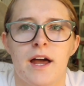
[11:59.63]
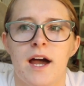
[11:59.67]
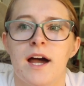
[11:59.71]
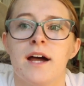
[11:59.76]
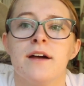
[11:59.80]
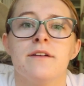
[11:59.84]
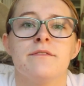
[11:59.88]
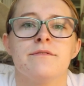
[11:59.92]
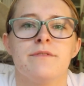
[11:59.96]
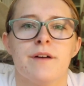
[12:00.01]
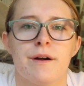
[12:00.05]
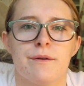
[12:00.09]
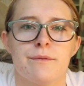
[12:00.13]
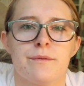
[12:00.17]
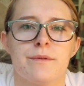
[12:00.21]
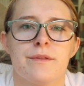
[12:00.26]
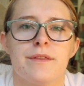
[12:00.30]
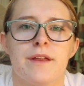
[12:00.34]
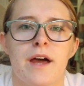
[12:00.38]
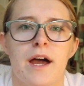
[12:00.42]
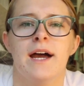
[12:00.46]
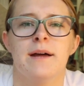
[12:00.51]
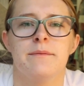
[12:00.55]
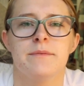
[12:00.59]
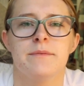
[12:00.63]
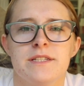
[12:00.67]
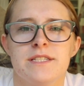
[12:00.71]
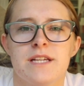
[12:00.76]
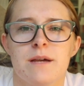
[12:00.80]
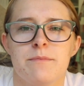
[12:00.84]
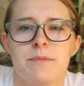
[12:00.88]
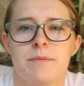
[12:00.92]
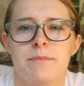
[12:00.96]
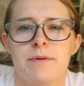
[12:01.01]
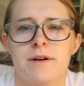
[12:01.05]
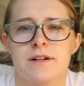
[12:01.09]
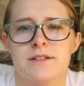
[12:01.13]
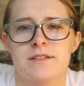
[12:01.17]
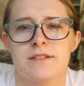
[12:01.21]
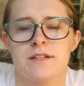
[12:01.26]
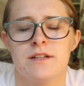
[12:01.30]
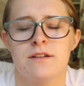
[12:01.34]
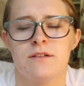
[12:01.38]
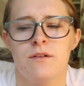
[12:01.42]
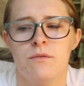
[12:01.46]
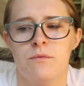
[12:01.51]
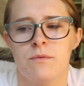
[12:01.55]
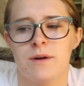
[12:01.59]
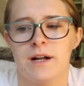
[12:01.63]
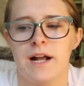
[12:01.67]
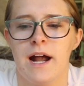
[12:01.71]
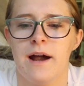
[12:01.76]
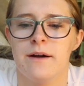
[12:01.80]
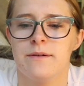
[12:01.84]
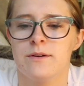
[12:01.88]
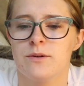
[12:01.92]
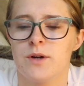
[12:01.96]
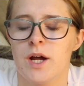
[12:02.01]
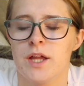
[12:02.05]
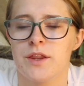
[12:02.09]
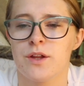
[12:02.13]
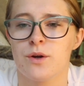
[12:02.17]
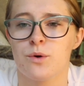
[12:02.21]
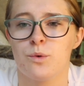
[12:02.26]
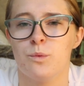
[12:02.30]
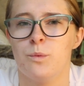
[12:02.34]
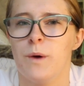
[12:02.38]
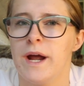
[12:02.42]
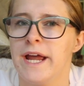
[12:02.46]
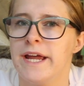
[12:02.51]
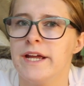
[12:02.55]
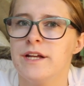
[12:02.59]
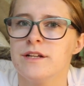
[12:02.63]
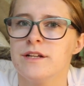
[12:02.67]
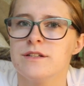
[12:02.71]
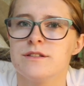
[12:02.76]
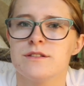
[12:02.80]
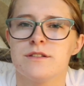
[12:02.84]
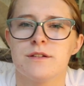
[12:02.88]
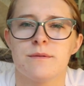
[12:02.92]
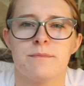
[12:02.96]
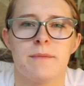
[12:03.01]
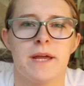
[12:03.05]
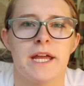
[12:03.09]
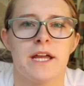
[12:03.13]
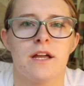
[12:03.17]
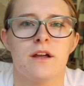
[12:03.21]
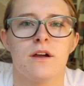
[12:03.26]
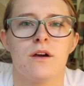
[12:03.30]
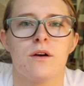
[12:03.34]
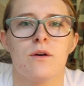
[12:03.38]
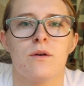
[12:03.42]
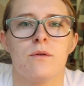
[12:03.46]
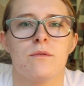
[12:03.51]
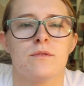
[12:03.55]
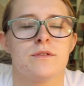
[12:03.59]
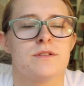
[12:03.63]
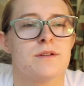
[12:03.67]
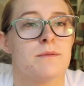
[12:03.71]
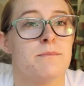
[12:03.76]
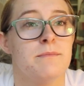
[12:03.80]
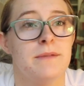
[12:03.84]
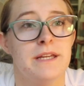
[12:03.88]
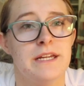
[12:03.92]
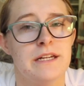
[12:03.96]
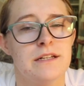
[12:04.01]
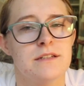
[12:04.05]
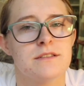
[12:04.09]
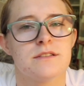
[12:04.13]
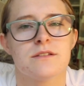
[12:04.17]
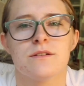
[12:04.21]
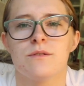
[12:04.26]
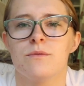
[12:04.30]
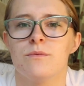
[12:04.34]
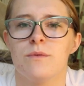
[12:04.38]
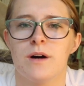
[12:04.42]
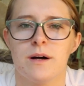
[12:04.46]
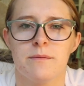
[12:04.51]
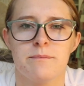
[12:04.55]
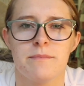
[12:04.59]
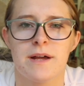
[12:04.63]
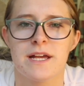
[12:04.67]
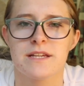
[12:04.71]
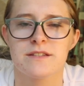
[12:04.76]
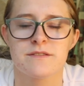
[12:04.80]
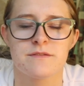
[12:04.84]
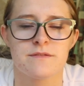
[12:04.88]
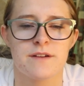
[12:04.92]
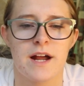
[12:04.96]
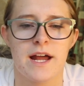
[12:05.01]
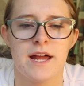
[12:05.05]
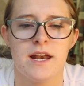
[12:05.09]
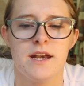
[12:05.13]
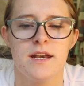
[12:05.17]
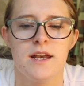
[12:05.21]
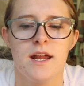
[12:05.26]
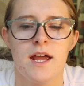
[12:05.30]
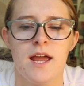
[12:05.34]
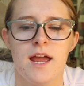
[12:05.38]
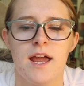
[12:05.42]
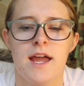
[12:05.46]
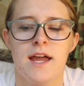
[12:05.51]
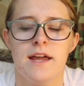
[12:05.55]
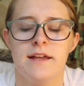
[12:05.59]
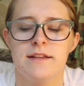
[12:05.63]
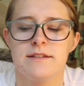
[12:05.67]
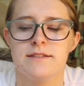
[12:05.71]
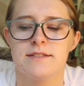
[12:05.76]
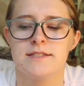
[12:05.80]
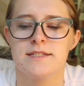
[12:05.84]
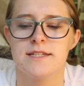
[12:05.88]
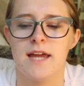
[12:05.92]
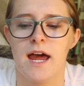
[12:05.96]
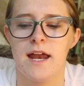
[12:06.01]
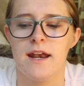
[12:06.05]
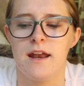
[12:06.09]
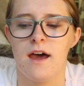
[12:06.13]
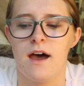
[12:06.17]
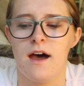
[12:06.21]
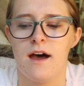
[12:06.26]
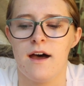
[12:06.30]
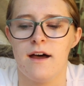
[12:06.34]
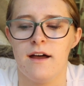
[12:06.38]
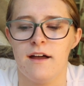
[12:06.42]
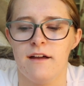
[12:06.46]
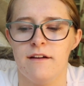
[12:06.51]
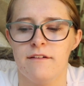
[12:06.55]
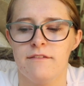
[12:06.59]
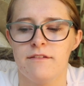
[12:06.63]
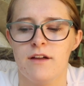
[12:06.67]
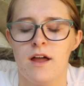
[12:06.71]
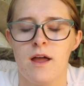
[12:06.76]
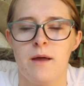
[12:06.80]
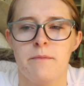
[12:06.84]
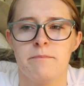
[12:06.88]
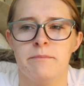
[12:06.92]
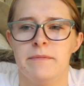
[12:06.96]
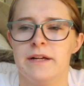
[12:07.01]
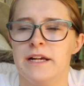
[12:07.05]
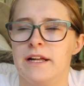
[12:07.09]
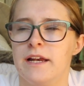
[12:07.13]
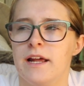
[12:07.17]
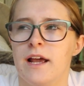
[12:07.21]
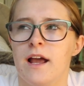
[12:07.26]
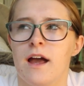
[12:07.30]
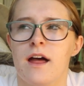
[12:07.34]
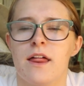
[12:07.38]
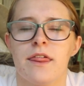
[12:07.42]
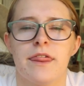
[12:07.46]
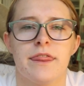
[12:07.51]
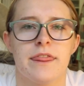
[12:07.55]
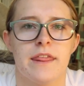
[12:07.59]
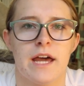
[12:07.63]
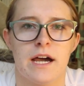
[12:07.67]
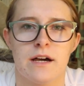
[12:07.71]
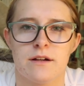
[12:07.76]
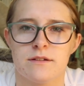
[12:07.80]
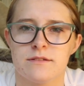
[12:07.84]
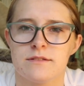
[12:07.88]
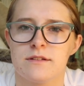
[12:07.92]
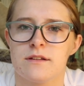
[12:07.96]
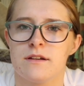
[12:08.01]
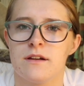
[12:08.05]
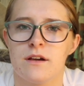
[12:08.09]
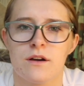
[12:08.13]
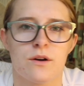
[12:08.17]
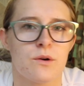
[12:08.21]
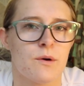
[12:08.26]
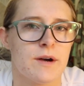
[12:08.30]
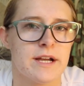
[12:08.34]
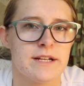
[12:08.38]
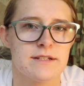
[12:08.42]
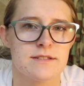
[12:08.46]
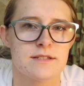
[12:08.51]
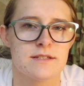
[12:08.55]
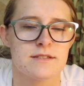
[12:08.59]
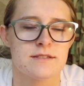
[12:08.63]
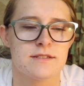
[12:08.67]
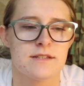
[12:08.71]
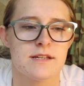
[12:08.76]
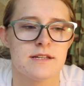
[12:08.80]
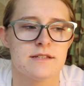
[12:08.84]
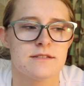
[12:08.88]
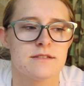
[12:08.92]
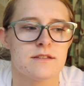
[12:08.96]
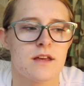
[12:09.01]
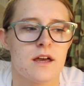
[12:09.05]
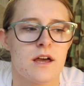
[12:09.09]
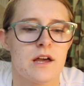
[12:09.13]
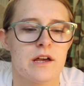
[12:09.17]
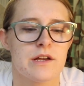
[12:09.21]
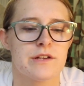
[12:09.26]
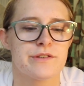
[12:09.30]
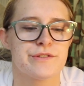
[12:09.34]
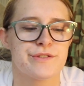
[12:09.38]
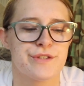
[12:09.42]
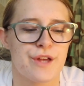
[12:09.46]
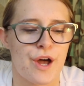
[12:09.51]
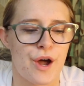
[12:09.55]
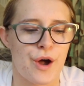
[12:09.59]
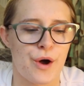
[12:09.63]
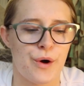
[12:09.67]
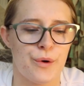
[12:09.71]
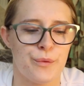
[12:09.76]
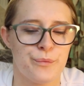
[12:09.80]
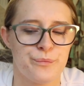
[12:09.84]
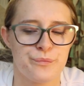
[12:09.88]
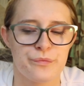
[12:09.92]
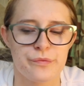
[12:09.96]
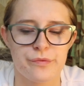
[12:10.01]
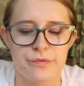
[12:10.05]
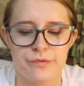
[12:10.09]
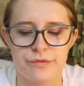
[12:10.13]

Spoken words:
I'm fine with that. the type of person where I would rather wait to meet one best friend instead of meeting 1,000 acquaintances. So